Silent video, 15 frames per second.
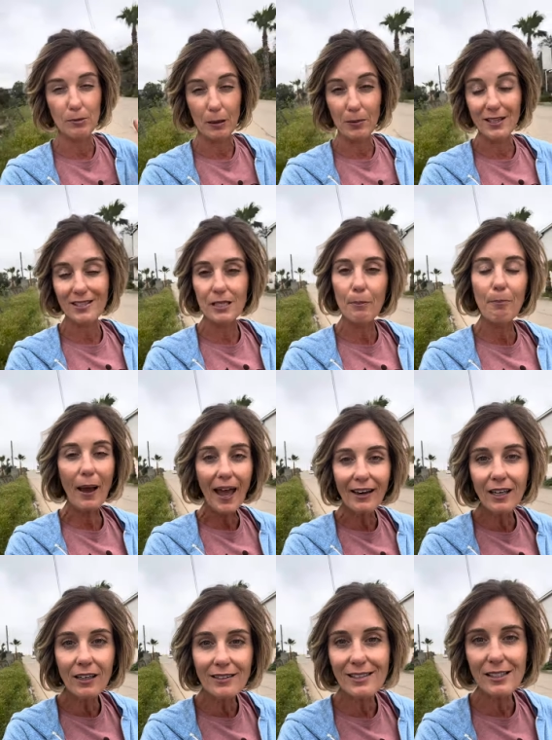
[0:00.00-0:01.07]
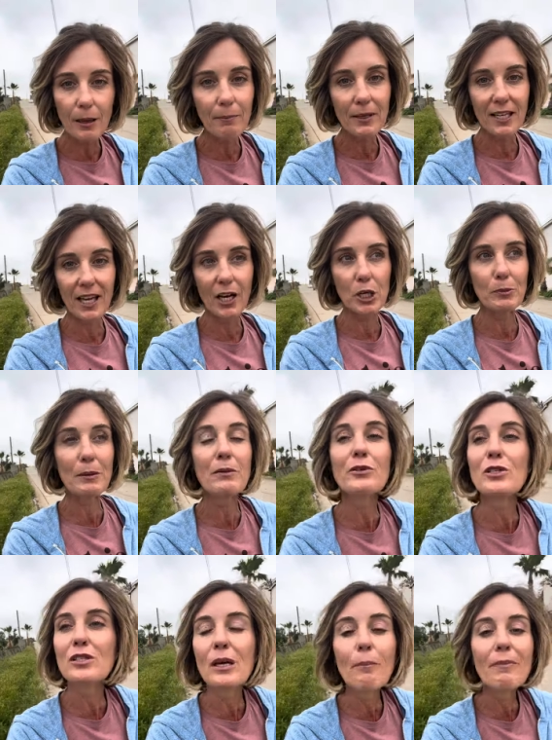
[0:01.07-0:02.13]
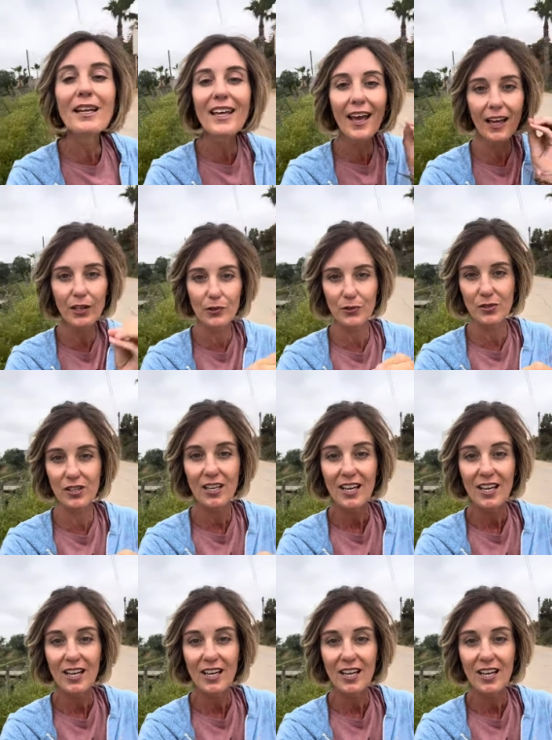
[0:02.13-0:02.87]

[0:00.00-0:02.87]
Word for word: Maybe it's dependent on somebody else. Maybe there's somebody else